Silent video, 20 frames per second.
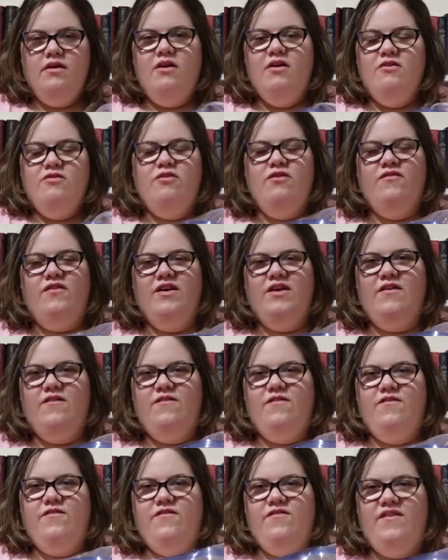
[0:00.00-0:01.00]
So if I could
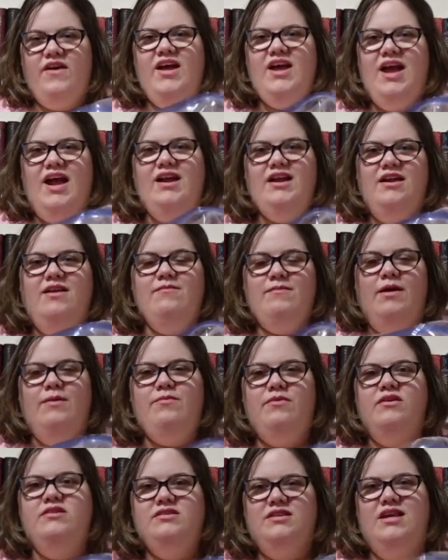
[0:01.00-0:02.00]
fit any of my
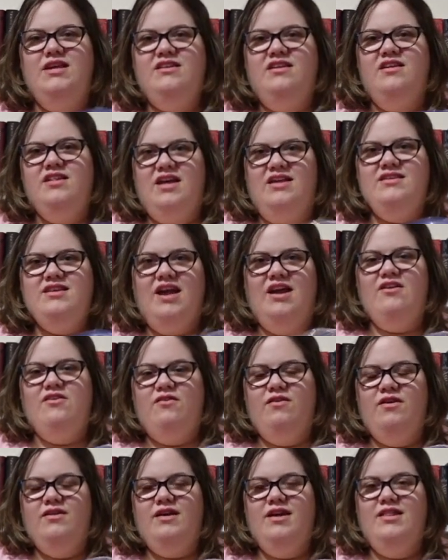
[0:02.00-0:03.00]
books into that
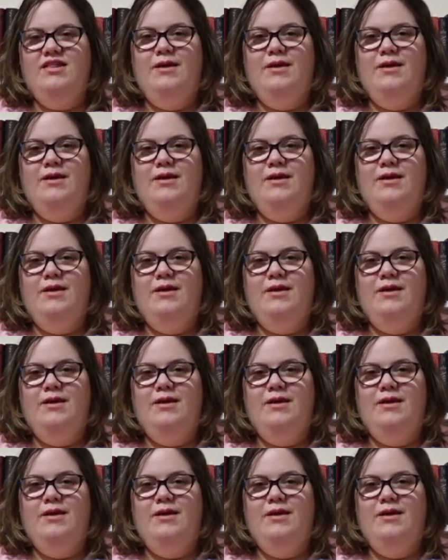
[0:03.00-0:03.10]
Scattergorathon,